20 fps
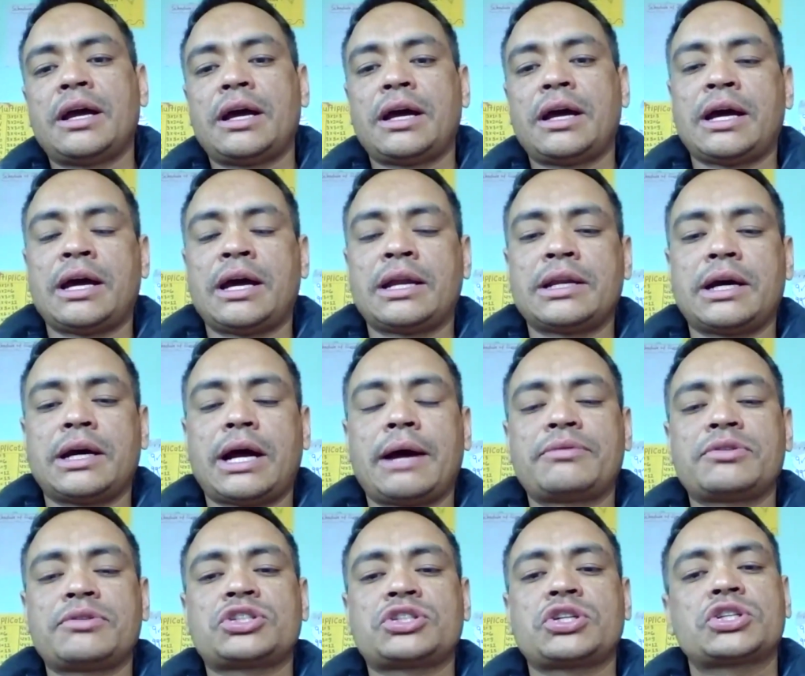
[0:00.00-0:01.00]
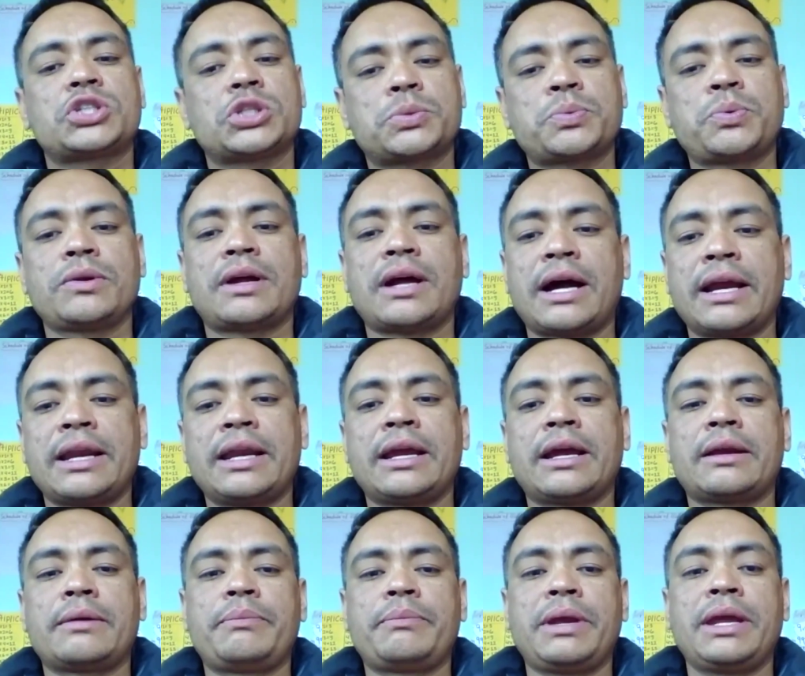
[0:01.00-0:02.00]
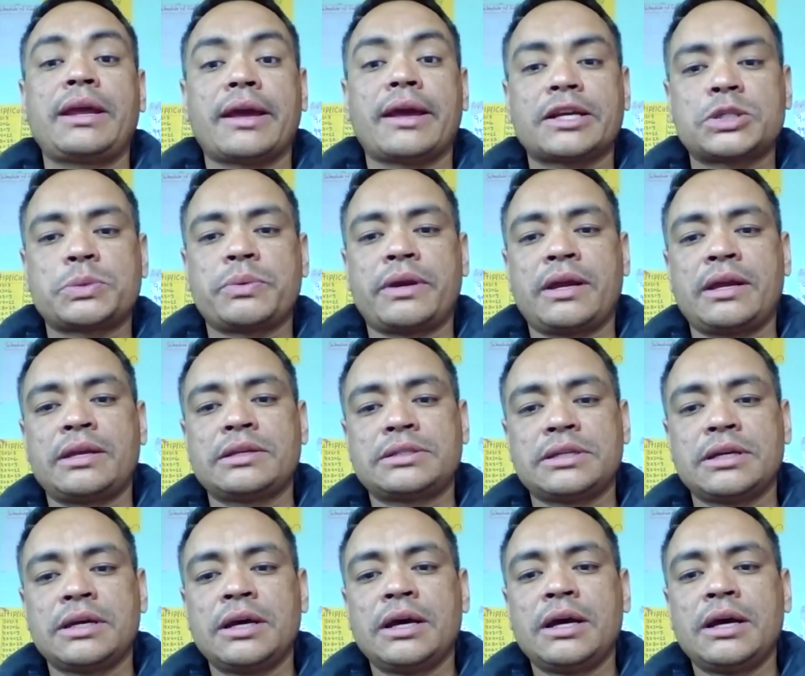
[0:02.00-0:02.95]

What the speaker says: And after successful guiding and big experience,